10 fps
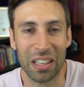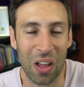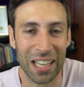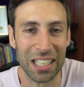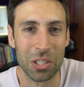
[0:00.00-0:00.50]

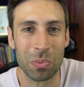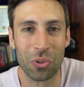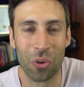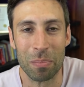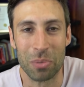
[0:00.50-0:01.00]
Like and
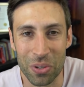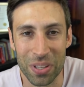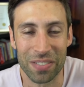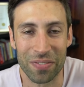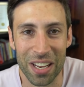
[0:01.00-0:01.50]
subscribe to
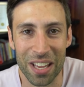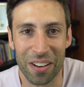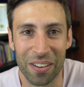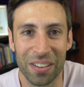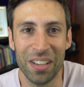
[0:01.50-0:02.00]
this
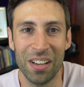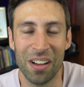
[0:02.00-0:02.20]
video.